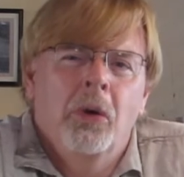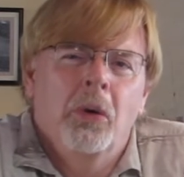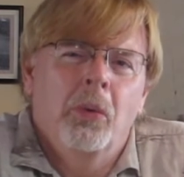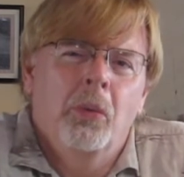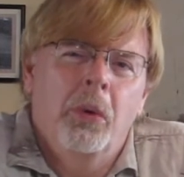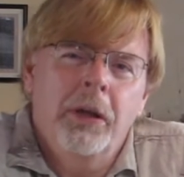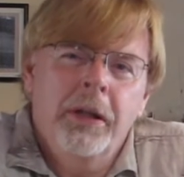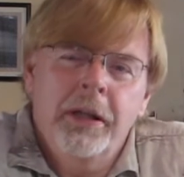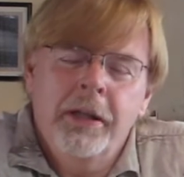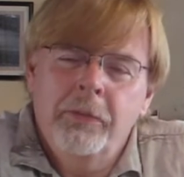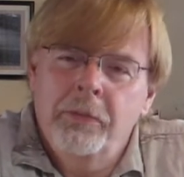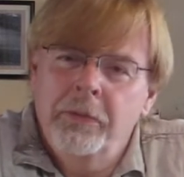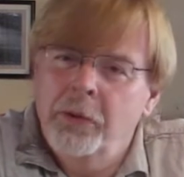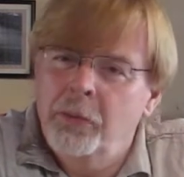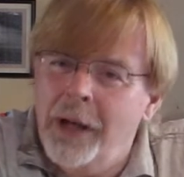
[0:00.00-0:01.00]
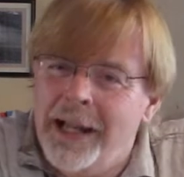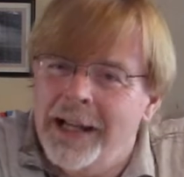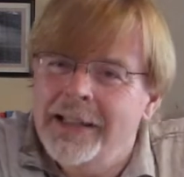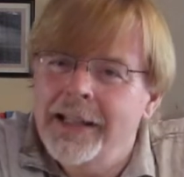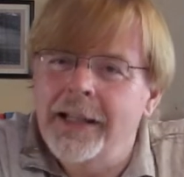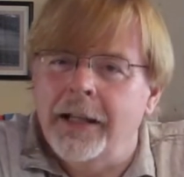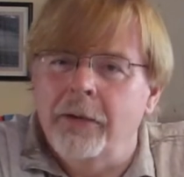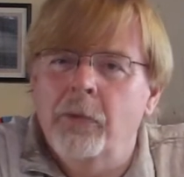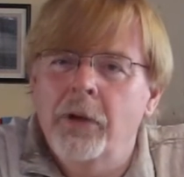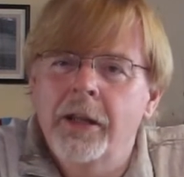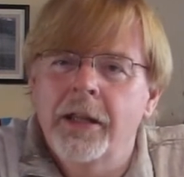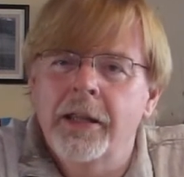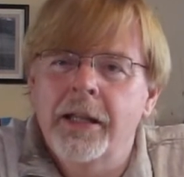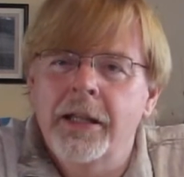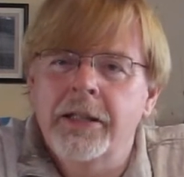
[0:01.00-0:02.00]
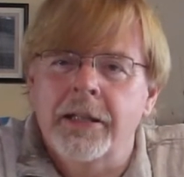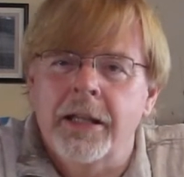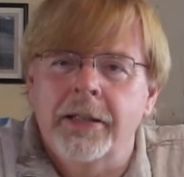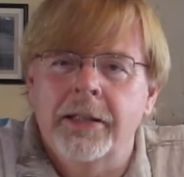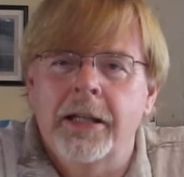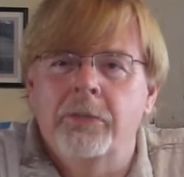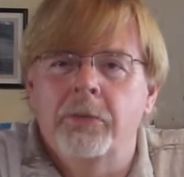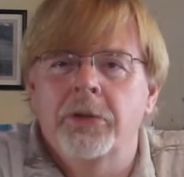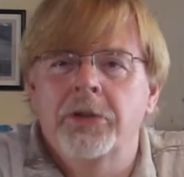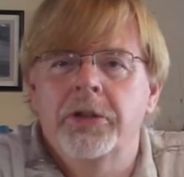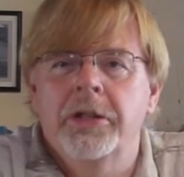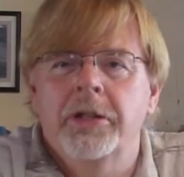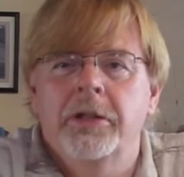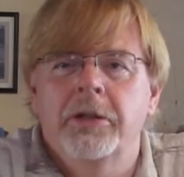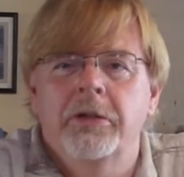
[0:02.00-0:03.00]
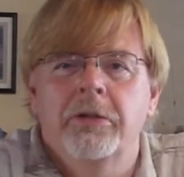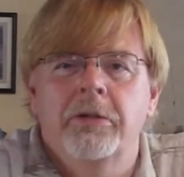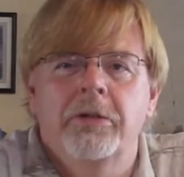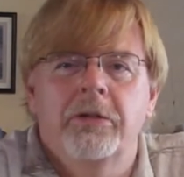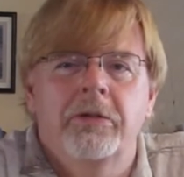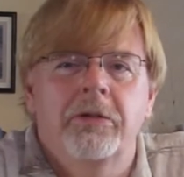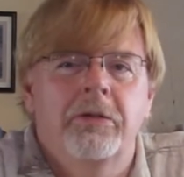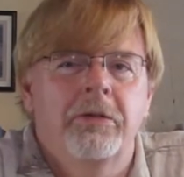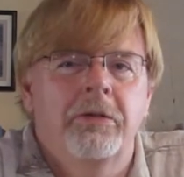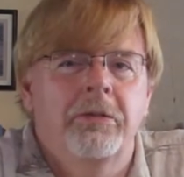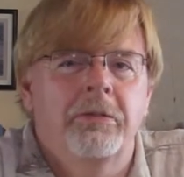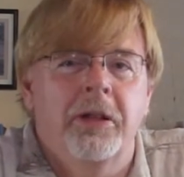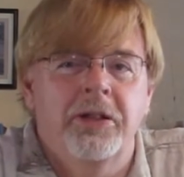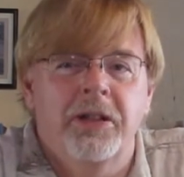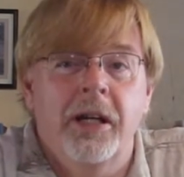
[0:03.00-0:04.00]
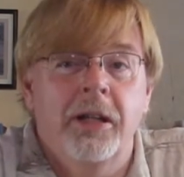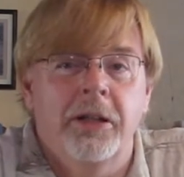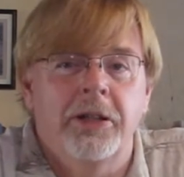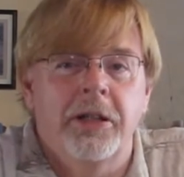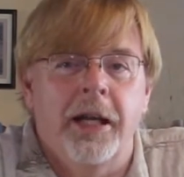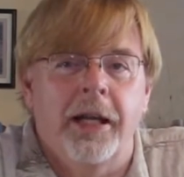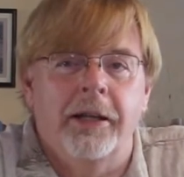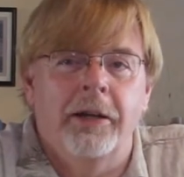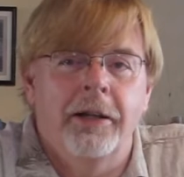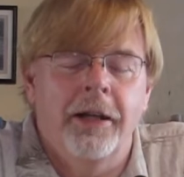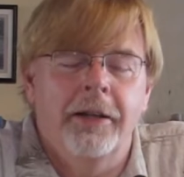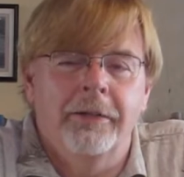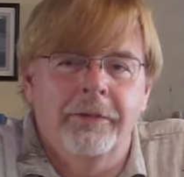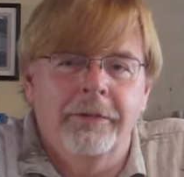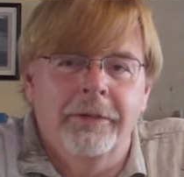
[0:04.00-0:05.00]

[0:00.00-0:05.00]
one of the way I did it, one of the things I did was to because I understand I had